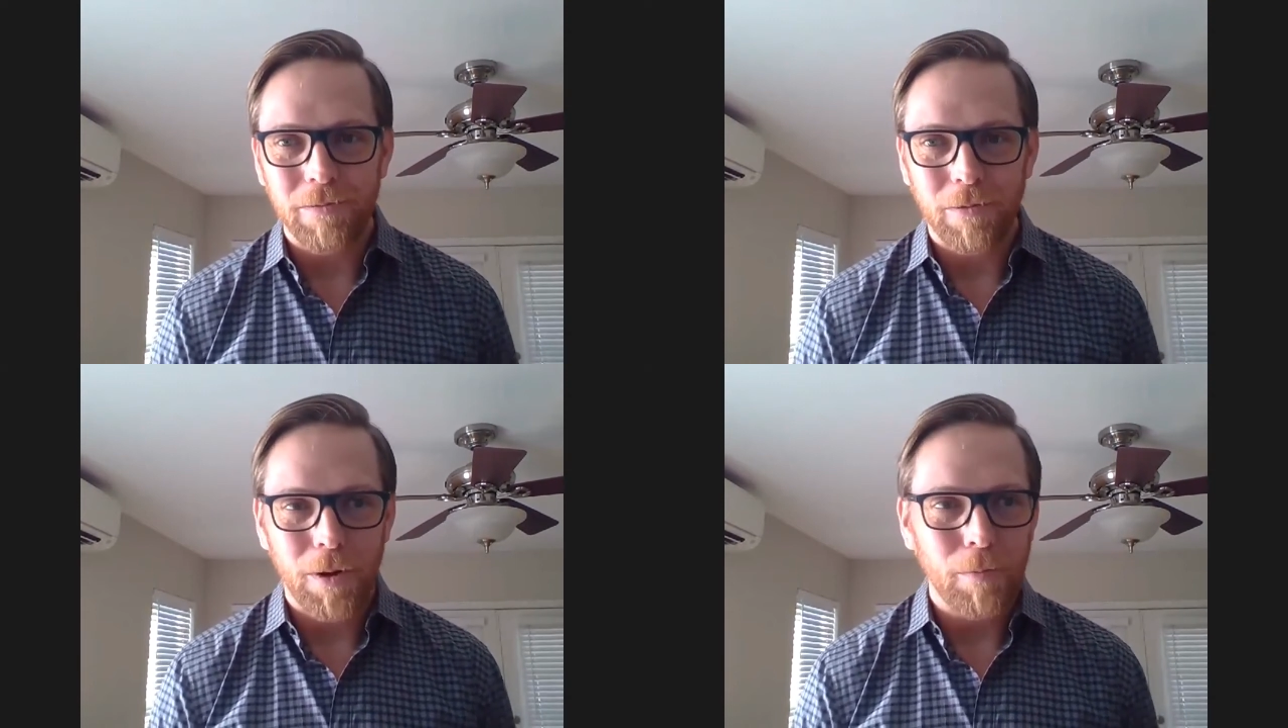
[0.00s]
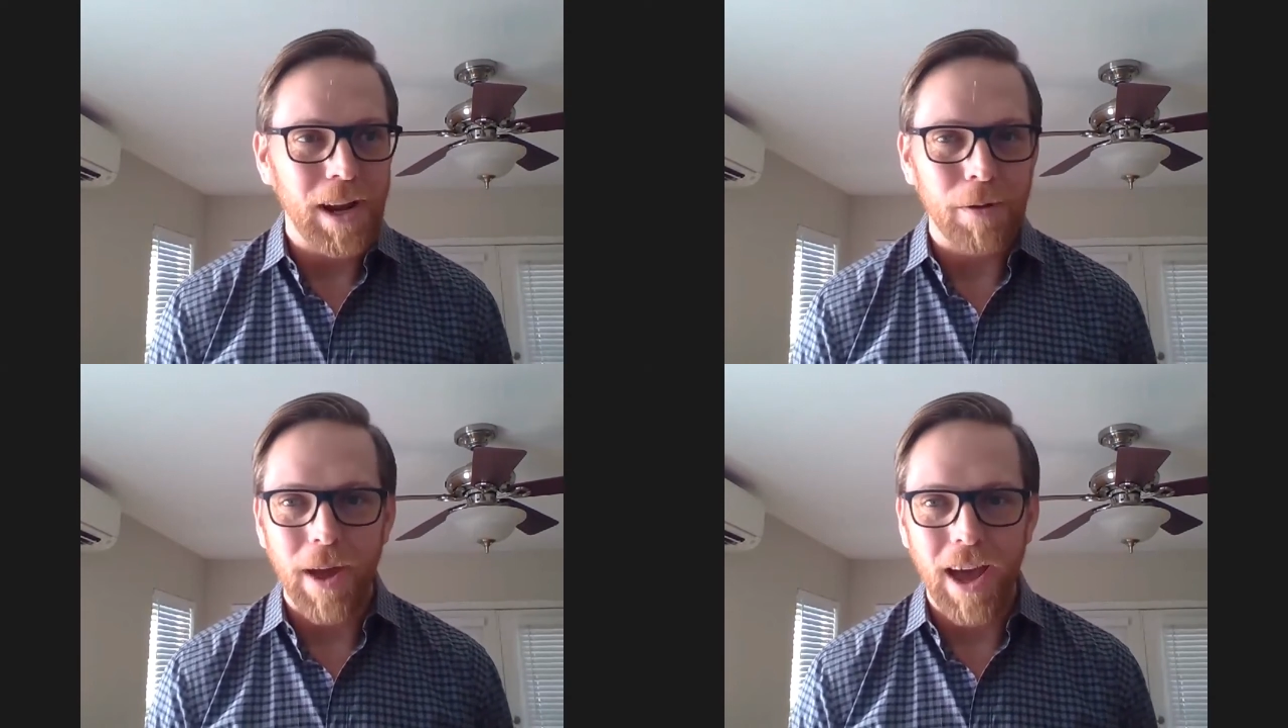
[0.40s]
one
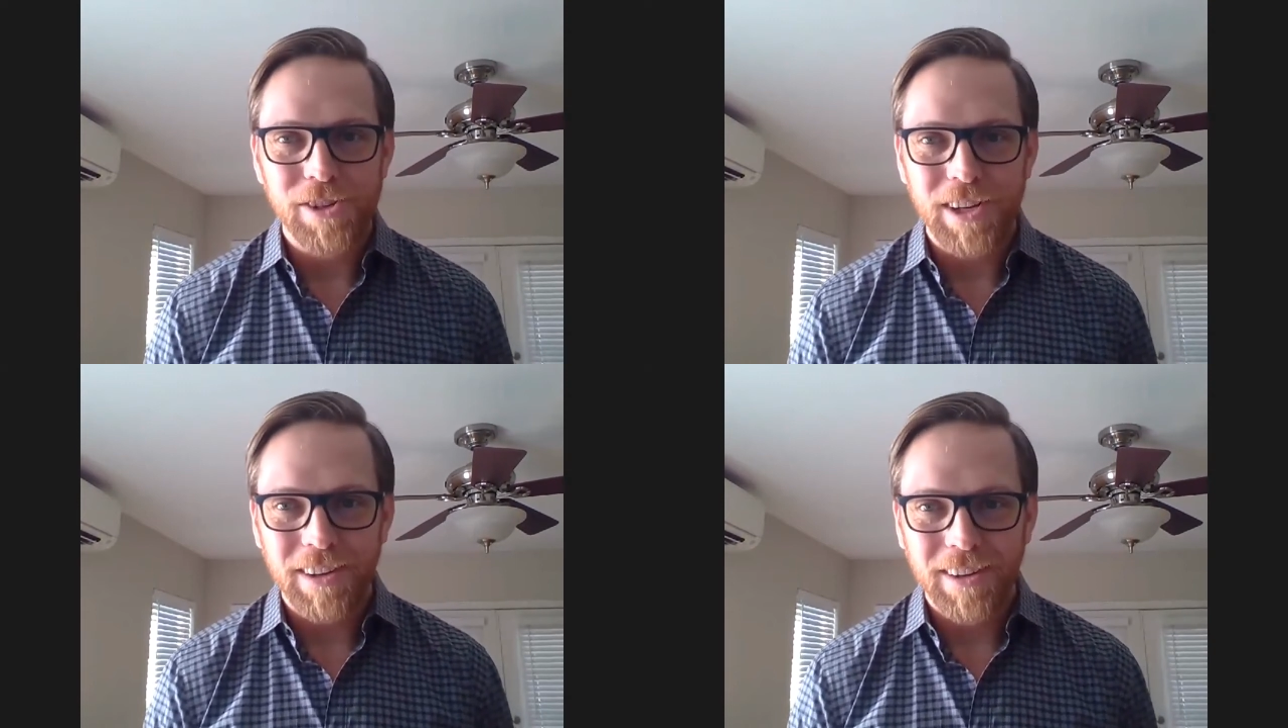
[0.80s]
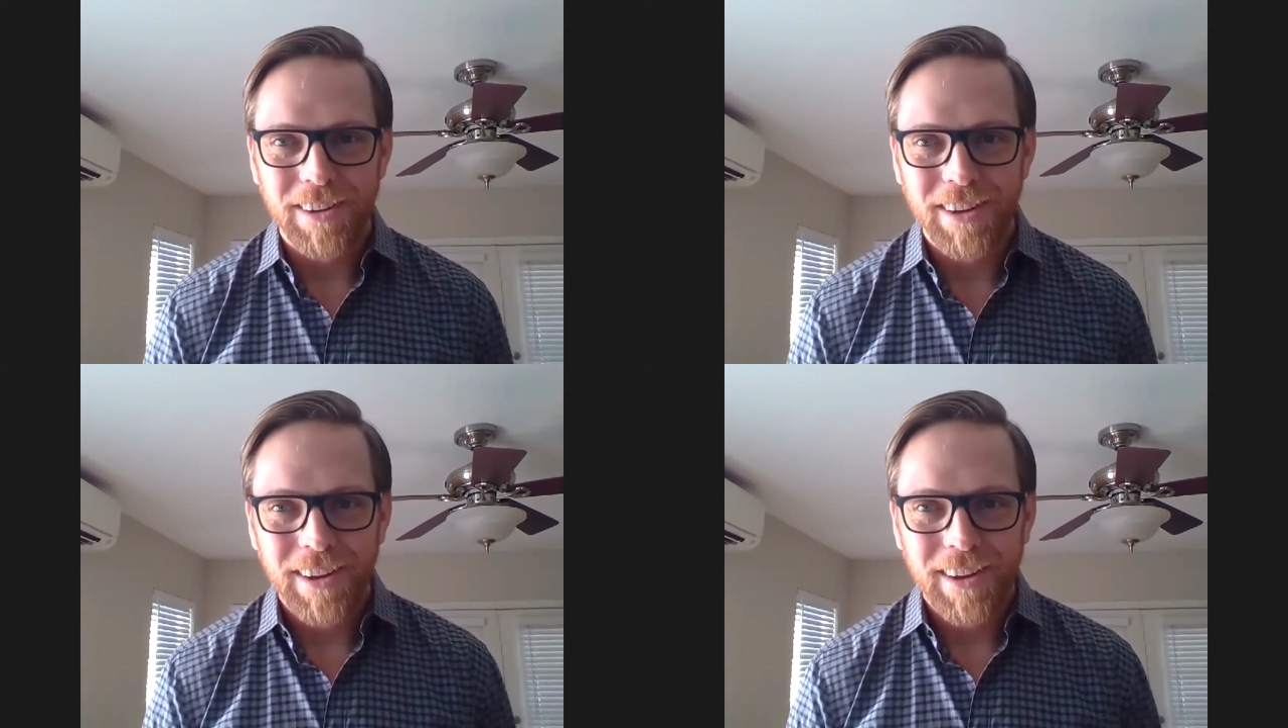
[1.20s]
might imagine.
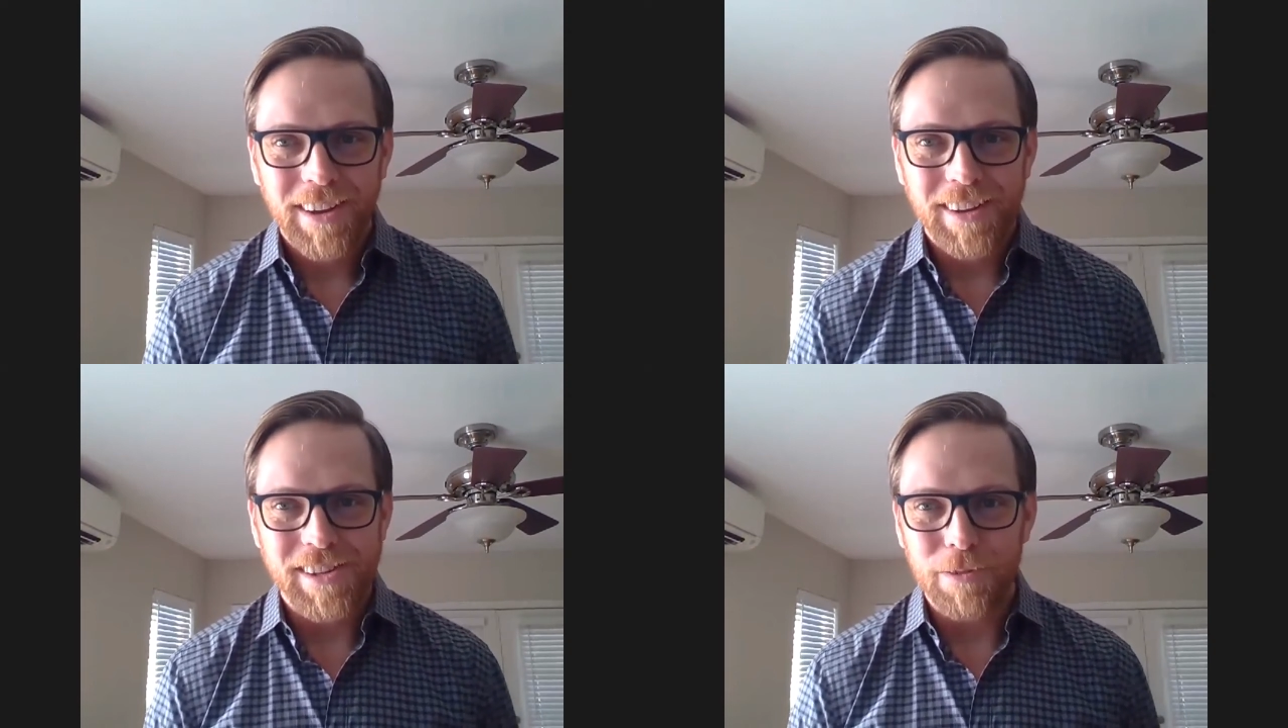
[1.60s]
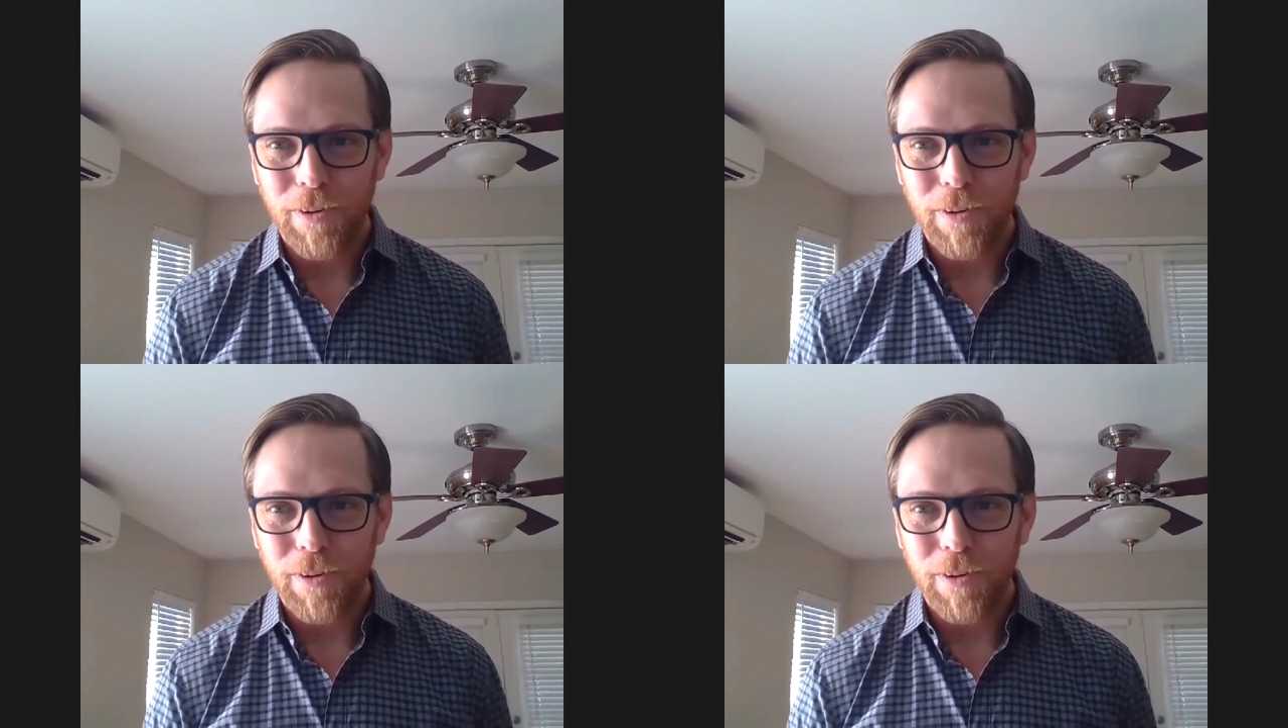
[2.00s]
Is that